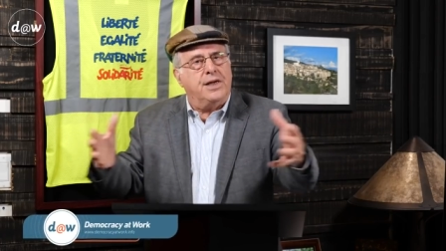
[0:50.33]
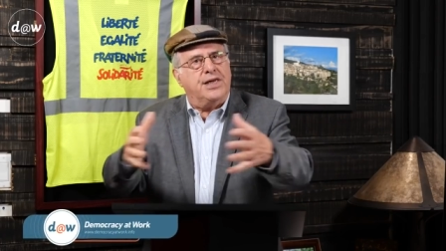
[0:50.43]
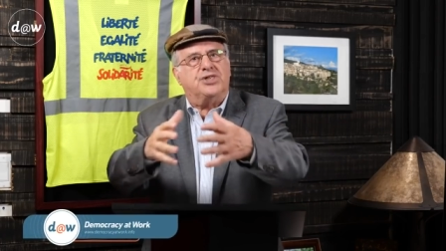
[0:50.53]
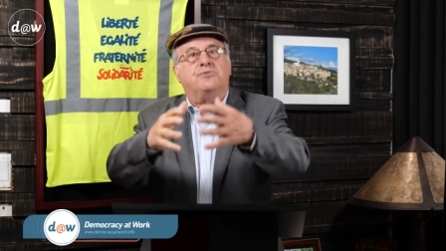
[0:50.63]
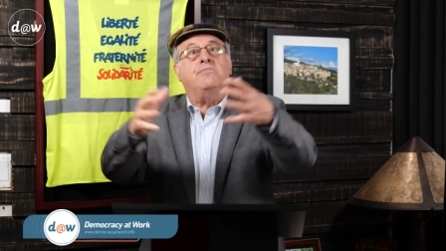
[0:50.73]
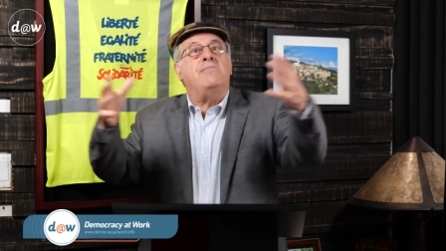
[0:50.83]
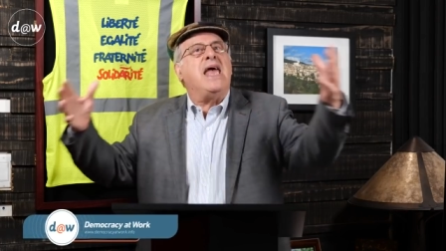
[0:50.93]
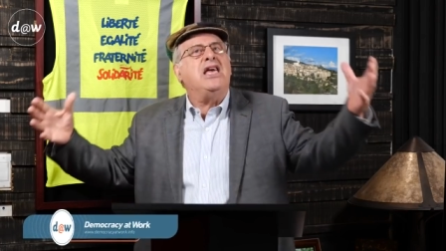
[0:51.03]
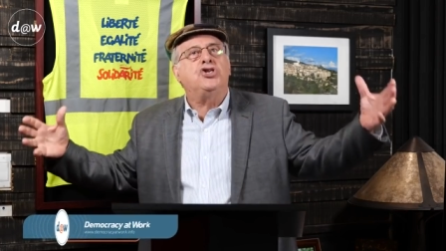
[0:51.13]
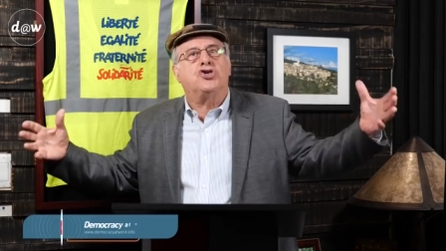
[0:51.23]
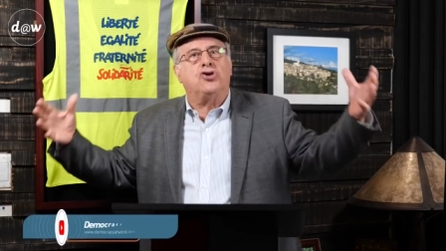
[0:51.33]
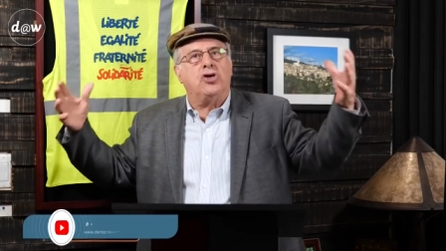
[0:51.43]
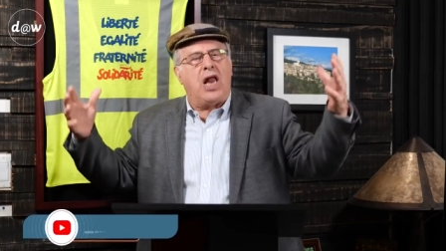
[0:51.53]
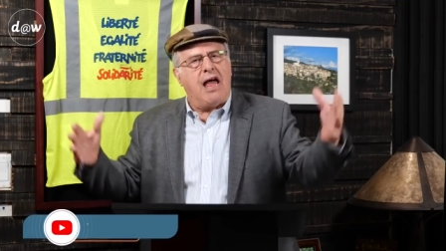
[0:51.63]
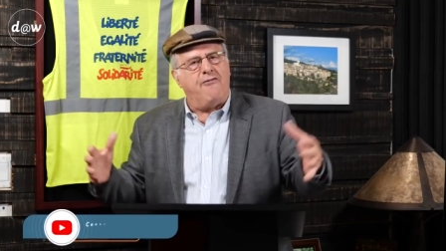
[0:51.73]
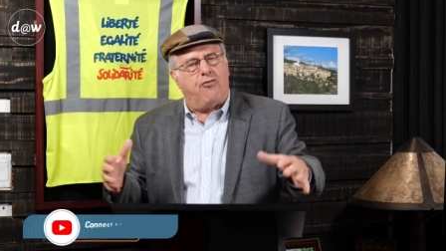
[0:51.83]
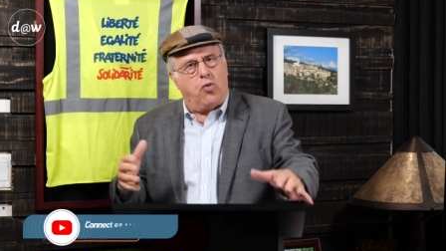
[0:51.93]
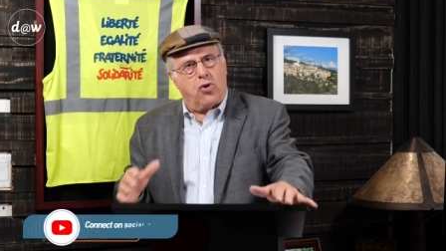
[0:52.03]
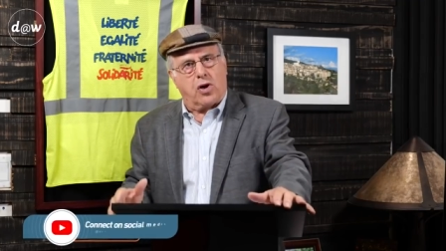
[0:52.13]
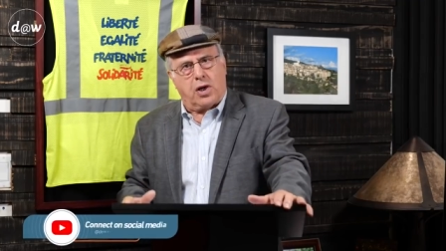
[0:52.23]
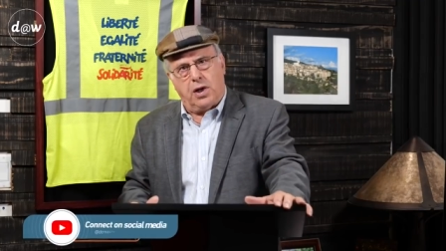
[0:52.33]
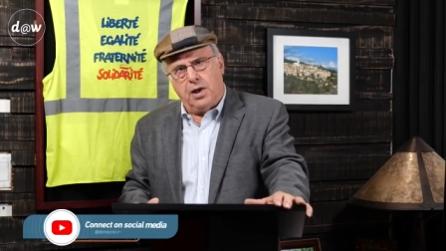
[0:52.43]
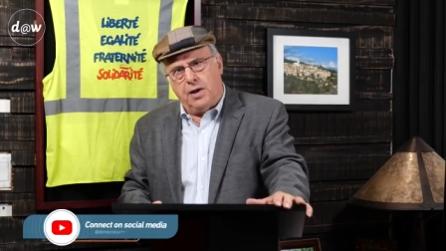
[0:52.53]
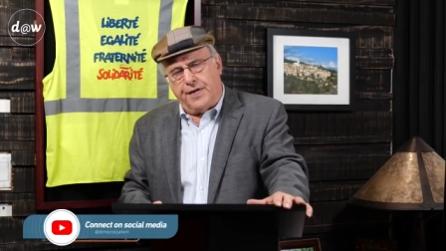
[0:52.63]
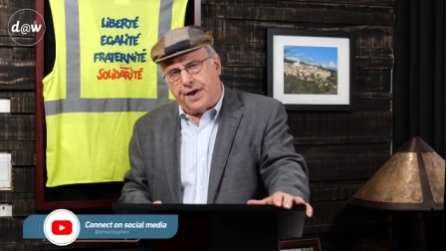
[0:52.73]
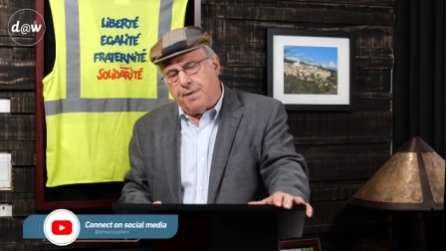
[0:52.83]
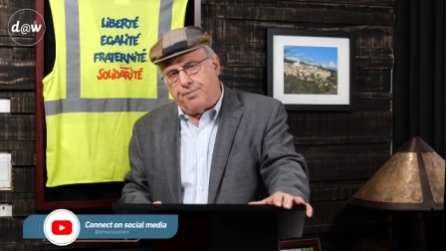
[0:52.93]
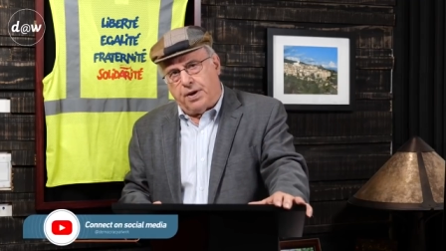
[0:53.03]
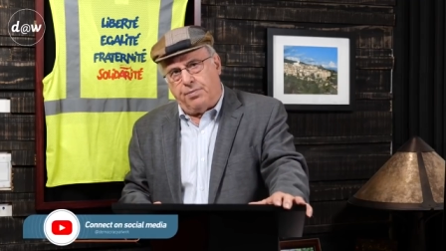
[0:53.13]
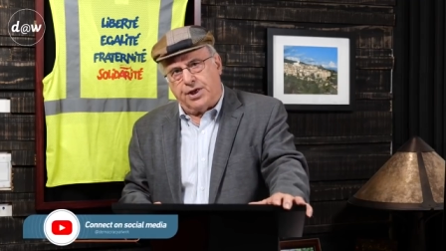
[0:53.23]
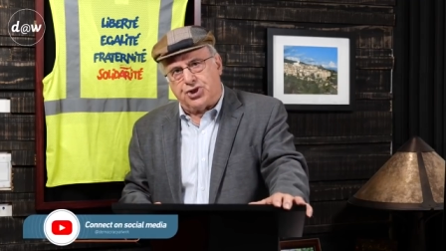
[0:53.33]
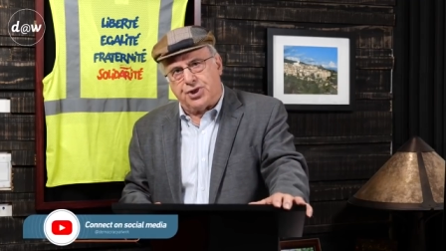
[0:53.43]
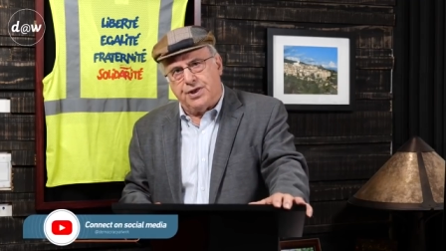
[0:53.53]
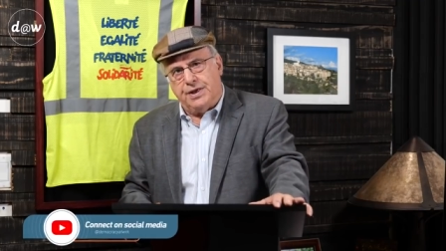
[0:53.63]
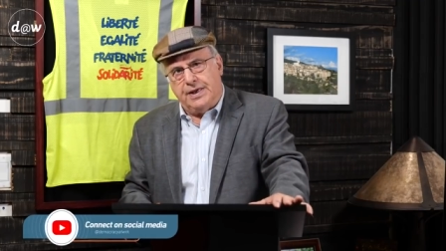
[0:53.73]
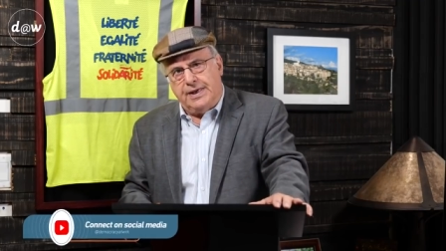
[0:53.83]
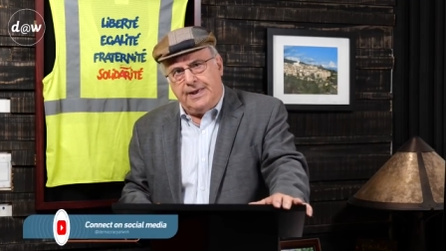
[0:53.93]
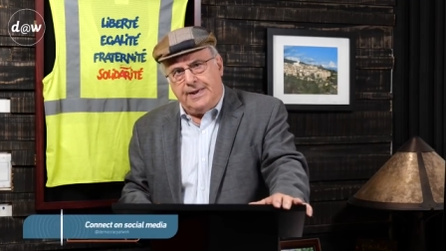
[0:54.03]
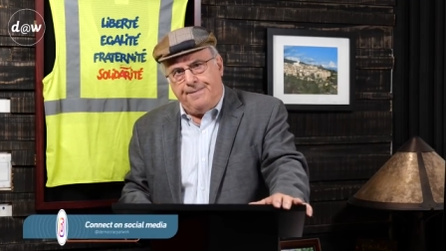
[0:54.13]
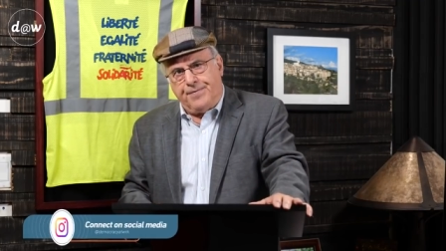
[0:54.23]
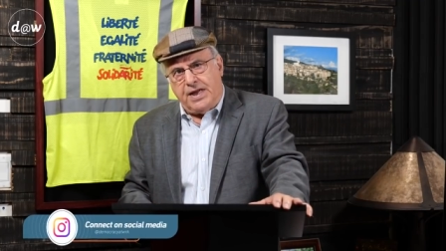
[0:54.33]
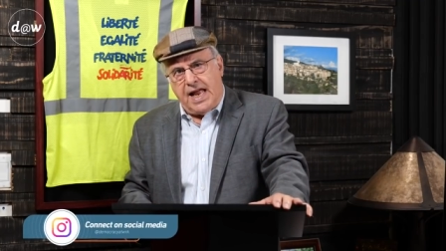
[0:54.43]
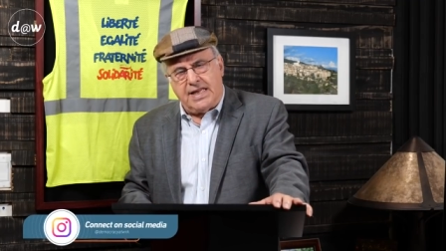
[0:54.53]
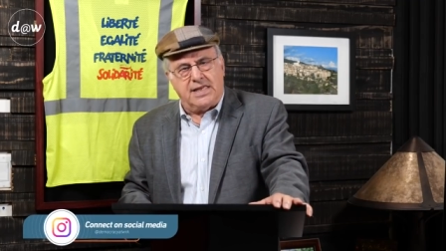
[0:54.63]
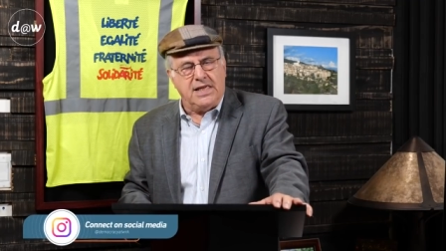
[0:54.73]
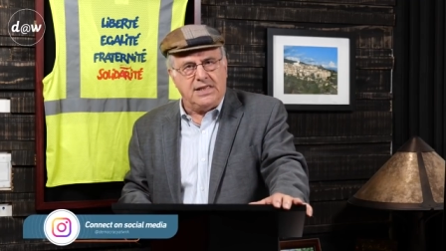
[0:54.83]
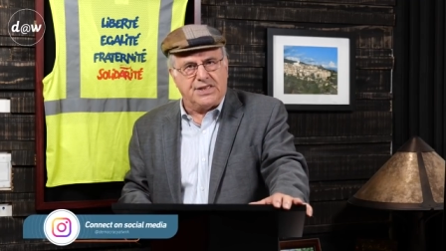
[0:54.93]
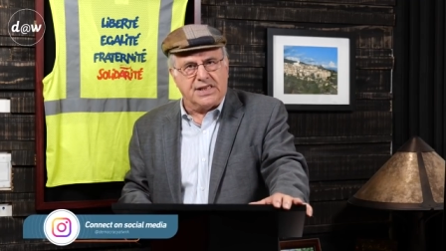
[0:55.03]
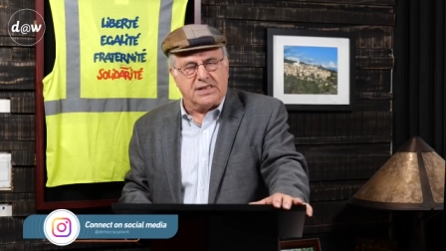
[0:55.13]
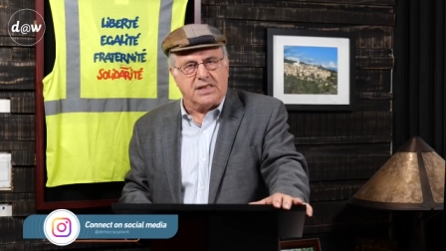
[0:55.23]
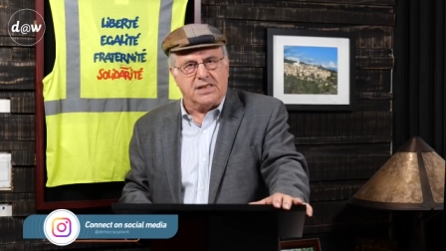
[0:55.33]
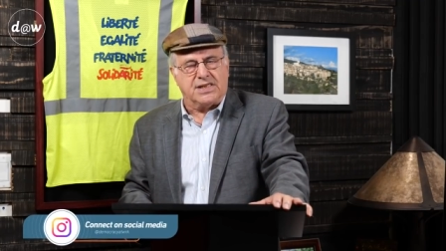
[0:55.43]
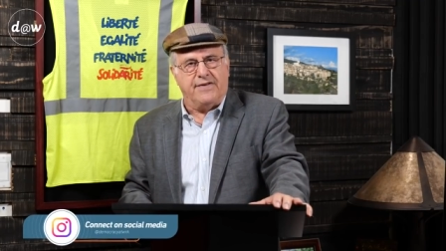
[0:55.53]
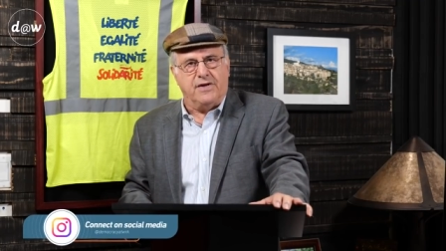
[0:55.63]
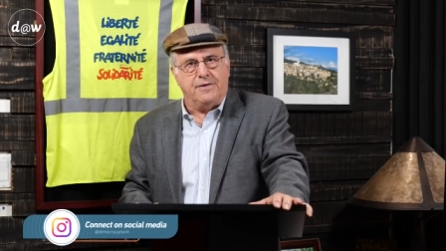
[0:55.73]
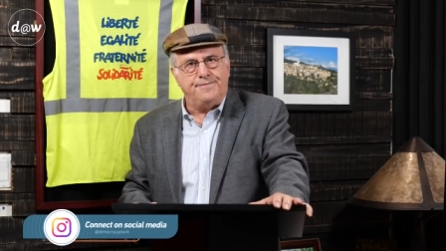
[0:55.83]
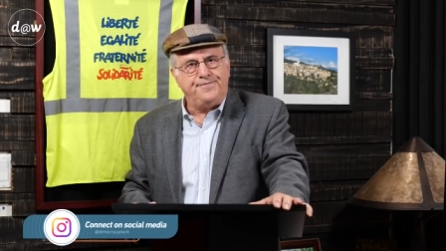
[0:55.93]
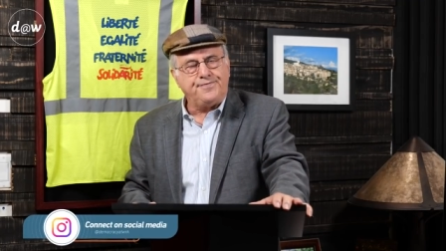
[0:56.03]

his major life work that he published in 1867.